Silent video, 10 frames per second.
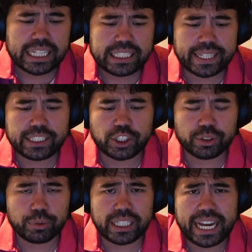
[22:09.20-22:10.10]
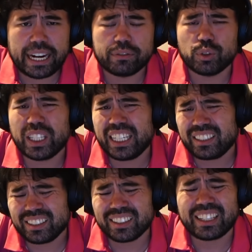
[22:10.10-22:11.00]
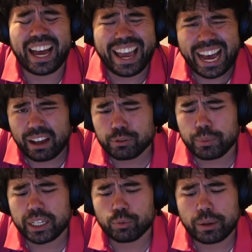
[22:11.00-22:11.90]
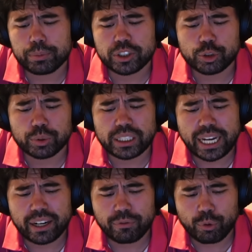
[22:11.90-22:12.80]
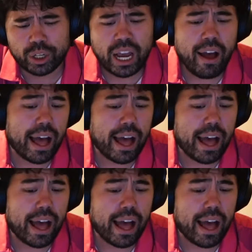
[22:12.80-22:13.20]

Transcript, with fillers: knight g3, and after king d6, I have to make a repetition with knight f1.